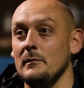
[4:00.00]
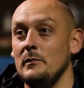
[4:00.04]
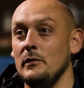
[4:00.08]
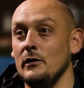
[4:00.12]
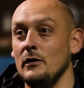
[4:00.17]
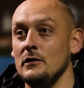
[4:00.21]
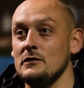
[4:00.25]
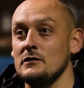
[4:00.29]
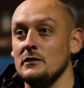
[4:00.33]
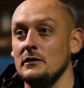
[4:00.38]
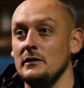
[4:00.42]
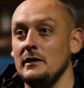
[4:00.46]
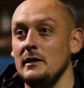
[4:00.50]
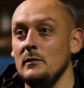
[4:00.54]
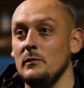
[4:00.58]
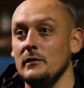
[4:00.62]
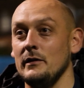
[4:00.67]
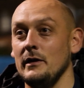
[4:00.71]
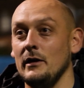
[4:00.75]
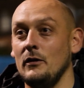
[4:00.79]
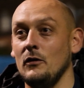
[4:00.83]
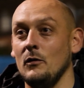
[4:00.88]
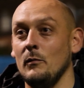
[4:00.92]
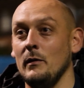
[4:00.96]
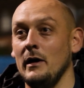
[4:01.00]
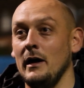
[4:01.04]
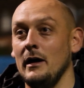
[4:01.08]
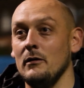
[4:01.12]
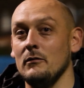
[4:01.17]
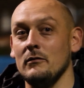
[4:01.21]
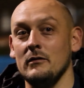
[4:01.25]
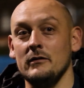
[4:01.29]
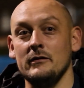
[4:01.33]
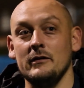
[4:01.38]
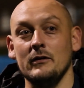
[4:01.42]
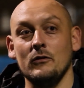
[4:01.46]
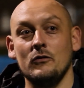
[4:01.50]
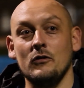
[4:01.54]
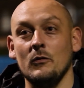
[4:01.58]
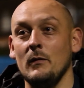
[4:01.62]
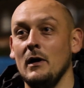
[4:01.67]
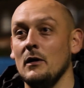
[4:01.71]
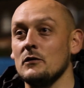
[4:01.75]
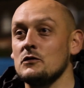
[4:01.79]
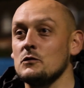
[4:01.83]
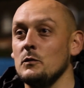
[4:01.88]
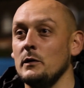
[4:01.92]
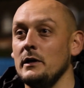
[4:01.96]
personally, but they come out and they'll come
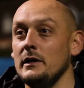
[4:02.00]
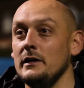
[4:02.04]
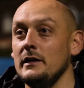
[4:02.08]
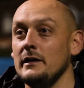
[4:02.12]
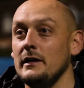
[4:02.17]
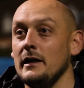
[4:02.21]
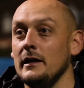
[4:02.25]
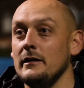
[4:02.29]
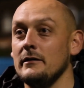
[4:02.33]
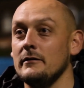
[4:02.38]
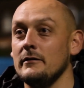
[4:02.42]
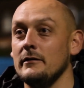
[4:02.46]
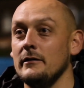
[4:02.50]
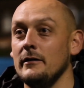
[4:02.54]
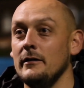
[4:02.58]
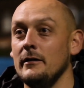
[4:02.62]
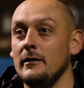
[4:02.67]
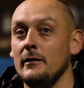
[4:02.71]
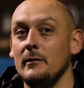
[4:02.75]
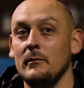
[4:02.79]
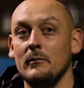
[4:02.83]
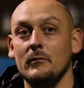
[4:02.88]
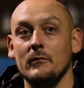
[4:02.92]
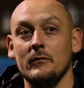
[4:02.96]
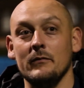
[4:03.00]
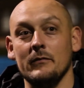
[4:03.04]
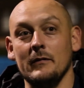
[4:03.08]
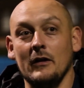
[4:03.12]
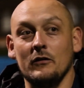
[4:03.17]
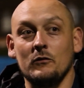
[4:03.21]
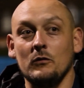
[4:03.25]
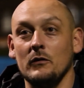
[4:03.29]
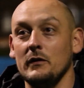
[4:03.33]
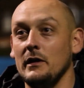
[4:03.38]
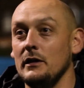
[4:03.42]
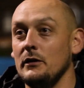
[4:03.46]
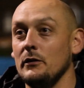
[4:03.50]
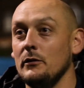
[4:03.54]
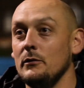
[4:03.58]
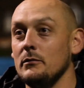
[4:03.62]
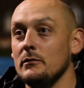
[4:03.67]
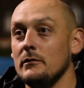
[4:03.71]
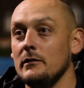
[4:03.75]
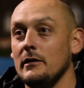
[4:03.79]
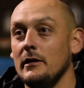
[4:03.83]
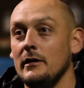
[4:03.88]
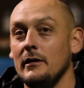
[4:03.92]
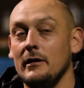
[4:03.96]
out swinging again. And that's what they do.
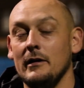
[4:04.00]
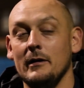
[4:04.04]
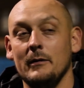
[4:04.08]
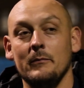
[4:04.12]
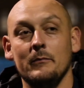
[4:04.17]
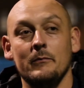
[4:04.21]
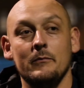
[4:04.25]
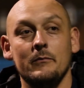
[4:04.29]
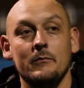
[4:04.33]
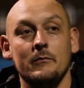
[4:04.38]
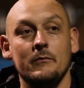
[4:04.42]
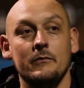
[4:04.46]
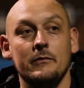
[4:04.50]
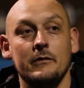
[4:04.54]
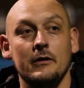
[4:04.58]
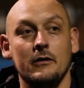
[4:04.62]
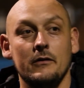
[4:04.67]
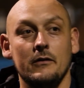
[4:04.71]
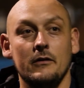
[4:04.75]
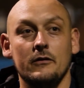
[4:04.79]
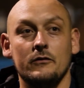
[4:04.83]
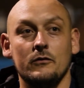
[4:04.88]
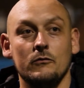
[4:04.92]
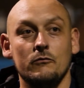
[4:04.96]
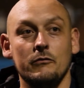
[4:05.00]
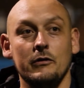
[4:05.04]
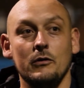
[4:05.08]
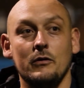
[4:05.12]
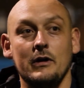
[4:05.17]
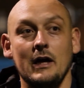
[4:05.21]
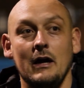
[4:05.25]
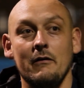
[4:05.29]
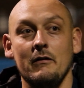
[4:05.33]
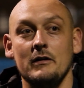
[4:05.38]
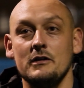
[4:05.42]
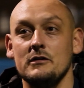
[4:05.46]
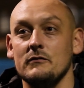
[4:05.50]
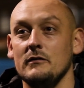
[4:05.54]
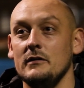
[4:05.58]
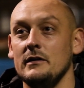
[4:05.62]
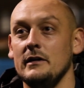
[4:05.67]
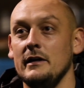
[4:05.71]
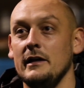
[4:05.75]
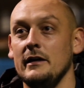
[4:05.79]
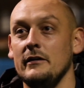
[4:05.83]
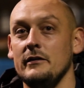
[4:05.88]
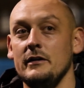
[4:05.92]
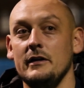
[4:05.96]
There's some real character
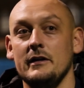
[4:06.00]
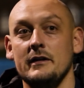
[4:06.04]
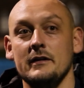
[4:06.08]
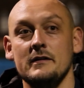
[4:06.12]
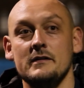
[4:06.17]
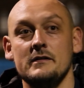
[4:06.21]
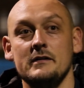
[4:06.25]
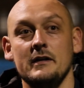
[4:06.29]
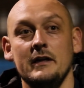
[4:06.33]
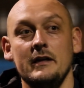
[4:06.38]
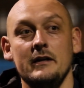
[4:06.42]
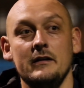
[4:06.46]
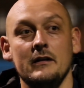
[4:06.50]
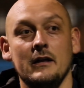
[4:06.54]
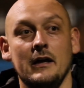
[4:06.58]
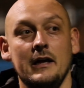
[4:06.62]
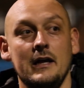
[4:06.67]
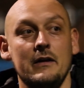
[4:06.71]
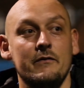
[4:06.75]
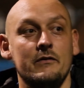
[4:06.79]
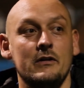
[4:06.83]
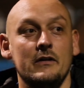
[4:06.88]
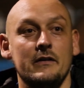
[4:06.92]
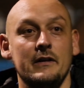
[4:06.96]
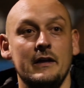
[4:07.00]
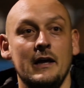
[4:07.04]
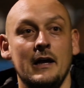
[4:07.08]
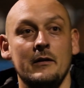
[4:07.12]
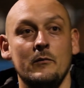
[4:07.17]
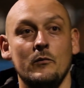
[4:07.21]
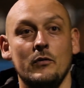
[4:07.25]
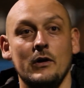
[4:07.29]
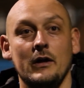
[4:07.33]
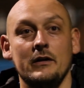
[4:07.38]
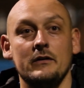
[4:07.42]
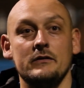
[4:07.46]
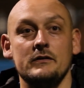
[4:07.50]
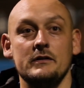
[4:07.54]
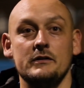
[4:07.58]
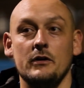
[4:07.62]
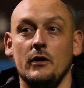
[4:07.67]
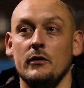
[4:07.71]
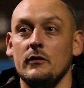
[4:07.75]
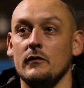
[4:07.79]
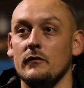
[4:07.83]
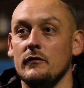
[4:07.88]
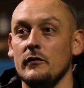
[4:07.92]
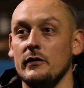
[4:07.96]
in there, and you can see, like, even at the end, Bradders is
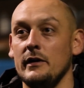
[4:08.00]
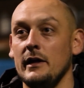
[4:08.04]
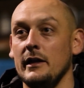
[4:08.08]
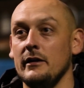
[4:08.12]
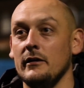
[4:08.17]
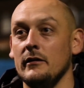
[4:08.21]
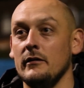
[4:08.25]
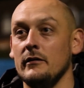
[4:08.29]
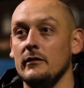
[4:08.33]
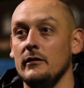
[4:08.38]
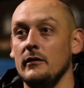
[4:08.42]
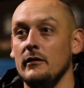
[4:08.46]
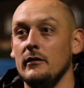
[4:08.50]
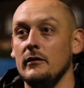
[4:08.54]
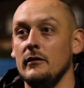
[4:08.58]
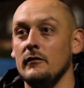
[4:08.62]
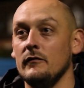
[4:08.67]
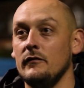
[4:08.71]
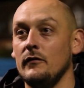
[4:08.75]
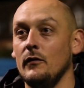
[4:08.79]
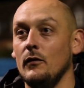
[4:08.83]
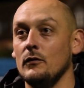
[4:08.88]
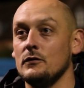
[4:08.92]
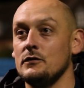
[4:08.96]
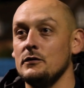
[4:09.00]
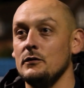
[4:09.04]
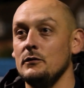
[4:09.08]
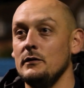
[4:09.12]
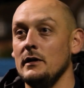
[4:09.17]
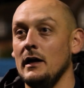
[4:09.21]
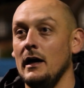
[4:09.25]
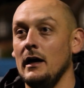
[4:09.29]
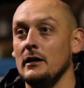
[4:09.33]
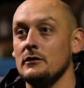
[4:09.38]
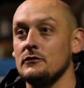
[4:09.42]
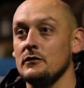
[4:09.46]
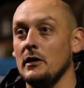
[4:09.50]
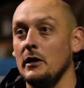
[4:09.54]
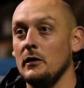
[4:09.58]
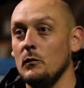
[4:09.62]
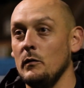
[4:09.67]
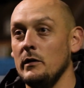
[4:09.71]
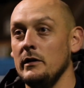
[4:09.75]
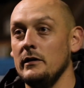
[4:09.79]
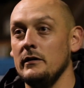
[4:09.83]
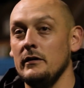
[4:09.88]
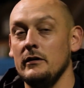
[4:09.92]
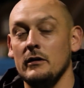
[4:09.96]
going up for an header at 4-2 down, trying to
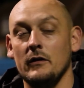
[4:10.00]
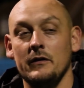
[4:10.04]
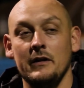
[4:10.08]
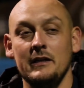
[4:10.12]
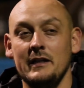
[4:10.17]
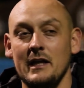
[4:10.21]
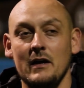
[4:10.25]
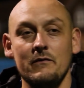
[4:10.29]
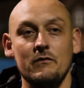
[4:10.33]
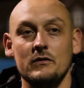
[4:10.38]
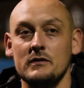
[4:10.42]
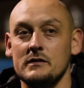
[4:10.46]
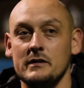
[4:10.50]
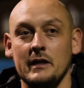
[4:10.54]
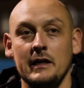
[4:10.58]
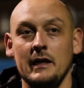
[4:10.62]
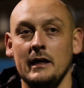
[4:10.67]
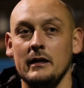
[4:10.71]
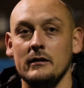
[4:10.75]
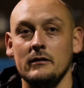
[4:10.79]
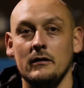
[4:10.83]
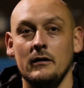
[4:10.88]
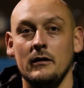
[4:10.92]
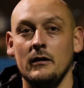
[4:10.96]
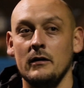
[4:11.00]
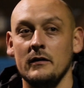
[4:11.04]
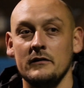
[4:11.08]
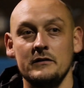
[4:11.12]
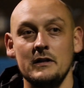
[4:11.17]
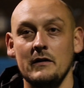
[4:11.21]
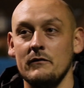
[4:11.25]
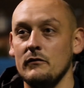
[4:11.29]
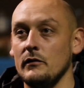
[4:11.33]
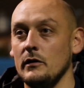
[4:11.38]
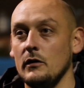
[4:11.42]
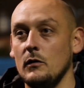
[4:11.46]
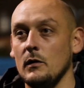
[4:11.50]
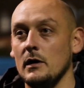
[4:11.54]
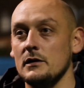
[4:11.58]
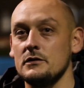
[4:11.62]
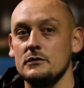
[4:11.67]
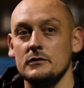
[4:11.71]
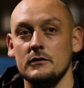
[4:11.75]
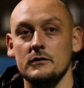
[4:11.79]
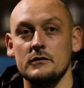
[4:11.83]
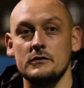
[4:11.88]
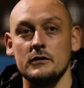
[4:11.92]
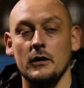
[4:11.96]
win. The endeavour's there. It's never in
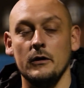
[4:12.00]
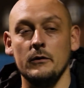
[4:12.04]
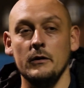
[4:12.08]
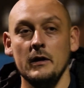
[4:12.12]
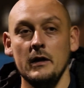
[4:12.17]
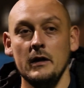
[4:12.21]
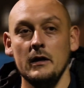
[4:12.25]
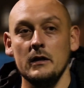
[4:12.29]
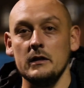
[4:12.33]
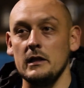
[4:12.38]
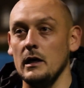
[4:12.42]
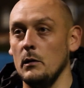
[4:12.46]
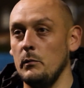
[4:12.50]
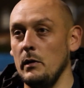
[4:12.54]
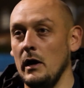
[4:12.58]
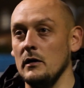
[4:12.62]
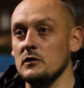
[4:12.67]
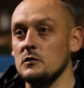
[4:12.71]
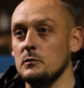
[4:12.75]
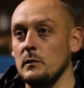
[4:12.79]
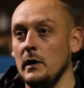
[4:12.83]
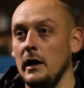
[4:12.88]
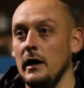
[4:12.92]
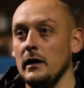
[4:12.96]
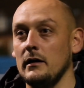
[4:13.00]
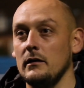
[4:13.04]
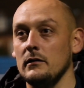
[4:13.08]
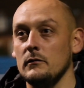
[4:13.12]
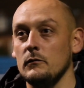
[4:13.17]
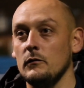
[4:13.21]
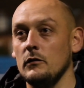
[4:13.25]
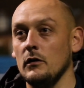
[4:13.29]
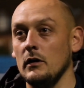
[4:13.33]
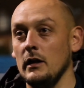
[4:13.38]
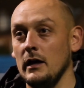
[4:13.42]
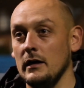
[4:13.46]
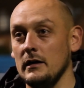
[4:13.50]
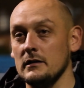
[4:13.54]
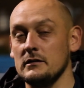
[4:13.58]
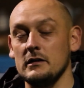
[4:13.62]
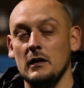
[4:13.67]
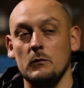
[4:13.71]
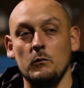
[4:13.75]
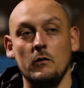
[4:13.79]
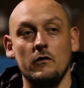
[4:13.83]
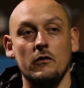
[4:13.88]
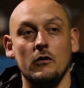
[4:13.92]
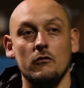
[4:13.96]
question. So they'll bounce back. And like I
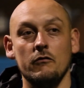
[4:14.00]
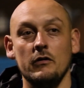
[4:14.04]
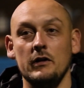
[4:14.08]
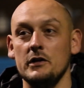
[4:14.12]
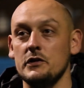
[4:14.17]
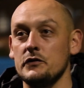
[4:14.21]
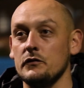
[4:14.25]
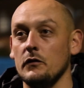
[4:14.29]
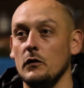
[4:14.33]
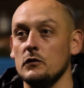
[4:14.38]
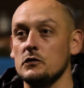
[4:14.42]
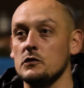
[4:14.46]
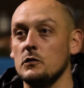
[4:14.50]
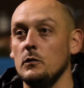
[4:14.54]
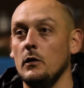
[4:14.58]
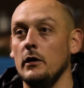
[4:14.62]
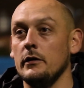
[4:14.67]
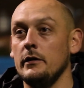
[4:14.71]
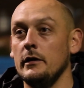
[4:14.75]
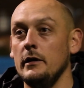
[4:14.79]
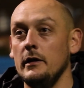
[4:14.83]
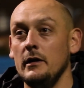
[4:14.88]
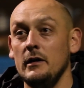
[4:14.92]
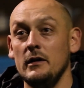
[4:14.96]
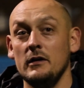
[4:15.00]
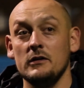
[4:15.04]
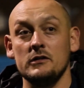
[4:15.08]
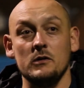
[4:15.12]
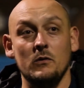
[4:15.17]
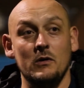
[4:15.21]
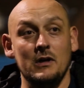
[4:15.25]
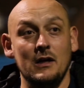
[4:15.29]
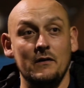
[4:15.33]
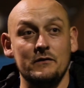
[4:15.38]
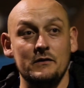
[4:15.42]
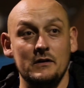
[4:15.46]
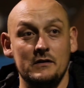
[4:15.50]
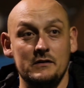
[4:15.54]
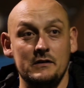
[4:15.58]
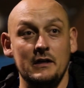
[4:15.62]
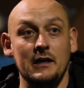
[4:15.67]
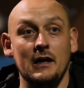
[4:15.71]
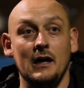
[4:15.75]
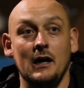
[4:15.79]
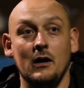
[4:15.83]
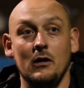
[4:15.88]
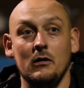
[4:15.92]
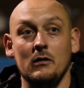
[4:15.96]
said, we've got a really strong squad. So we'll have to
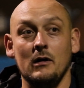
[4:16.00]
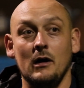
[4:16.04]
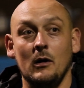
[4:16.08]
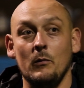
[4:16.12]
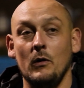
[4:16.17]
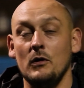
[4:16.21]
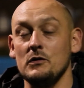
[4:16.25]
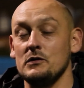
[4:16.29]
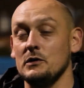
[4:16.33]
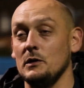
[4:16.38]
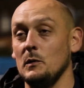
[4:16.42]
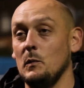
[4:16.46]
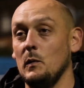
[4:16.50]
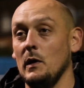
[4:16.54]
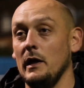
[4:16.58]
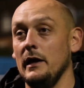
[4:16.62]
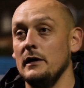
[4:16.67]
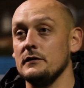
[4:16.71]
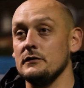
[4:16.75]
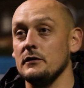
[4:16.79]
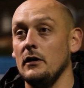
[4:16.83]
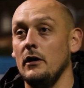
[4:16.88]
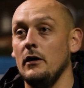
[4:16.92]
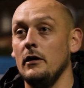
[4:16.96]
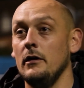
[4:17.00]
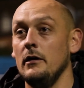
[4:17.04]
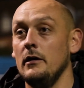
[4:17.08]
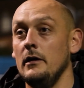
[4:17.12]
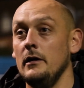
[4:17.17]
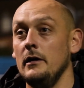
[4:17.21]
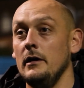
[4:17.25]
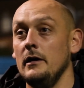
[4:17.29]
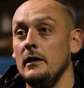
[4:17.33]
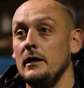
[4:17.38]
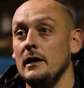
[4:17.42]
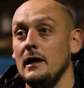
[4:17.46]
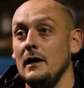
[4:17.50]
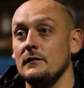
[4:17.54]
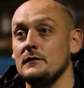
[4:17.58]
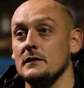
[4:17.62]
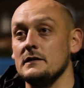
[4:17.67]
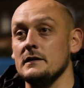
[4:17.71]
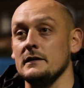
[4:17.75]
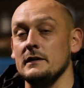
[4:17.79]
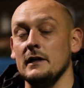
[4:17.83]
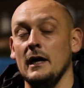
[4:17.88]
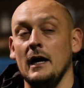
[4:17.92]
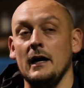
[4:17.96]
see how most of the players are
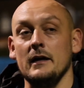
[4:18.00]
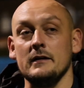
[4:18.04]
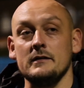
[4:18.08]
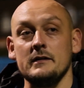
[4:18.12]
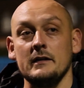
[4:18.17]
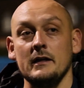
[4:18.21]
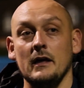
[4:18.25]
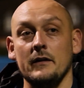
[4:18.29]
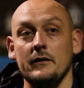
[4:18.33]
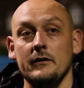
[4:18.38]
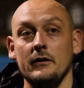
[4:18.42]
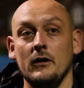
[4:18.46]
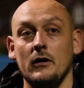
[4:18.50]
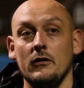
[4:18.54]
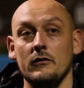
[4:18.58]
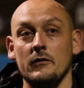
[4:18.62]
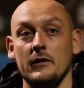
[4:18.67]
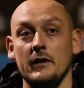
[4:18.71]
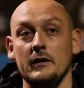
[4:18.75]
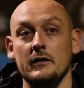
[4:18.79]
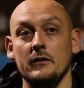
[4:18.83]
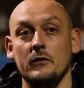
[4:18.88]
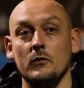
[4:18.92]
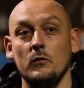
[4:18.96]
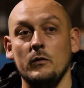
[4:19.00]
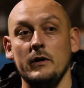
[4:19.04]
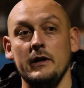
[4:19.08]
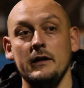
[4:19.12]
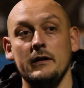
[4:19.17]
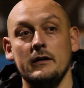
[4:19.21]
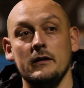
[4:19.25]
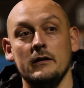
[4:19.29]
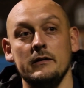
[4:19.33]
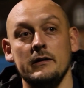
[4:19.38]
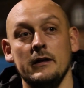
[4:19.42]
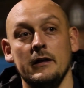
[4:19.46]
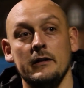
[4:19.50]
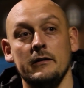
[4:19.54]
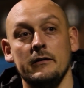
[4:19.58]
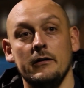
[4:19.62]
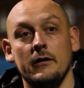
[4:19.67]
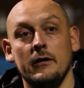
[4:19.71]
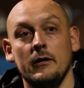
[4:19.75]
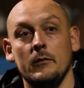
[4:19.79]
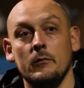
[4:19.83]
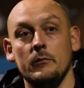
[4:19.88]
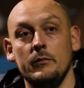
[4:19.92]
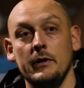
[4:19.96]
after tonight, see how they are at the end of the week, and
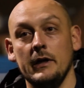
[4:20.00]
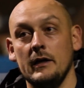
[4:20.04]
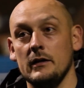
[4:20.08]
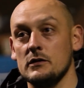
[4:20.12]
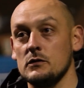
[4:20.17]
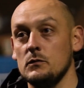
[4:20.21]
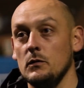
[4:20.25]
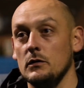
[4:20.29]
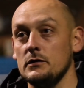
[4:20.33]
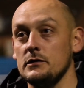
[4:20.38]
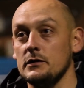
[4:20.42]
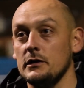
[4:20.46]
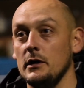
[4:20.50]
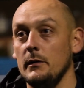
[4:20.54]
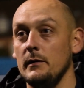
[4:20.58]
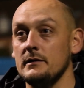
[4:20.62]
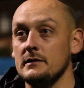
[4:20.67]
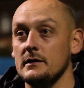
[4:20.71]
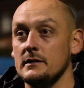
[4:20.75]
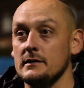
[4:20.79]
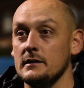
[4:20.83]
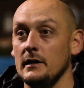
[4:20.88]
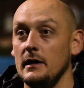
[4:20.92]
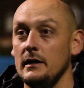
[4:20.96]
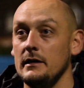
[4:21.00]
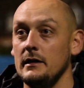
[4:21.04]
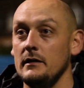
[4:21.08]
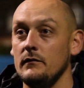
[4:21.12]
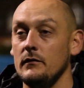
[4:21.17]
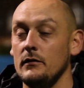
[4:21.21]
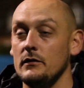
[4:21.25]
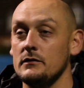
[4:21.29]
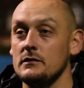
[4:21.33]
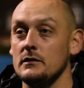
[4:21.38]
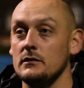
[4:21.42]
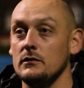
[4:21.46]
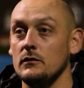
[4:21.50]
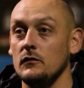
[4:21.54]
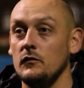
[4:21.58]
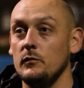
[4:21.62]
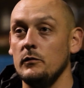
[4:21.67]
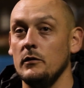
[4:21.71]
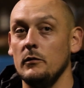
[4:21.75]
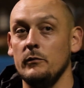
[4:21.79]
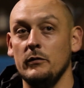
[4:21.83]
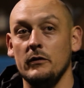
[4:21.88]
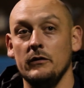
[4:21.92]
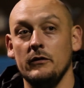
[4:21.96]
then pick a squad to go into Saturday versus
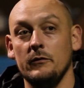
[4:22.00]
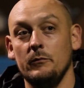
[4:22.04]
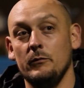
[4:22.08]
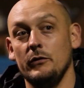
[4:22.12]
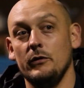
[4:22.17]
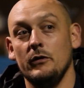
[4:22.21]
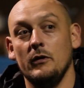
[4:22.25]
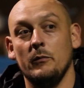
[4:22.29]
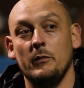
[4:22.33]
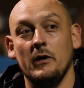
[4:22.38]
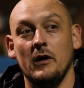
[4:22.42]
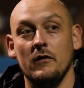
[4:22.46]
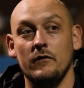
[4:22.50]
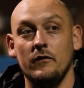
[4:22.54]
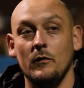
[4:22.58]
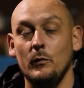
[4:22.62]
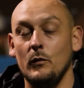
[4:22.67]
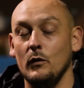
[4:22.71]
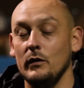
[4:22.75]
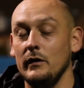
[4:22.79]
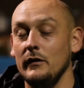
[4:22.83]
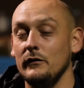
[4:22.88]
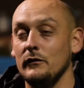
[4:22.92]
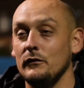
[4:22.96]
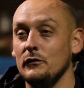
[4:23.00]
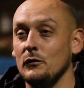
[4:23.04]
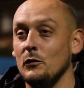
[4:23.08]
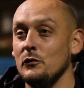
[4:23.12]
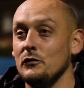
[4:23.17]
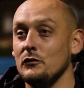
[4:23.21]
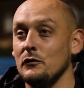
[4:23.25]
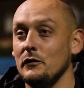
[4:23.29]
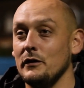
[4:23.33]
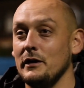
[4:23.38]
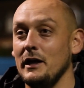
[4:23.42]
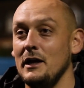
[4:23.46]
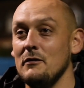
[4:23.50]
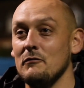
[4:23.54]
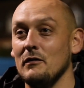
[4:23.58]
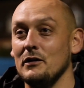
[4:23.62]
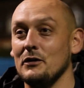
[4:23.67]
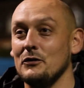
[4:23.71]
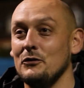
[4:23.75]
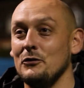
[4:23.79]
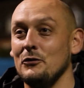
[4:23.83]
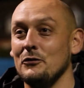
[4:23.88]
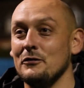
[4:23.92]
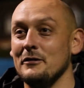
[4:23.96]
Loughborough. But the beauty about football is there's always another game
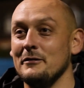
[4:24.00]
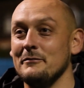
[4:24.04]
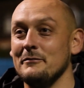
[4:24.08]
around the corner.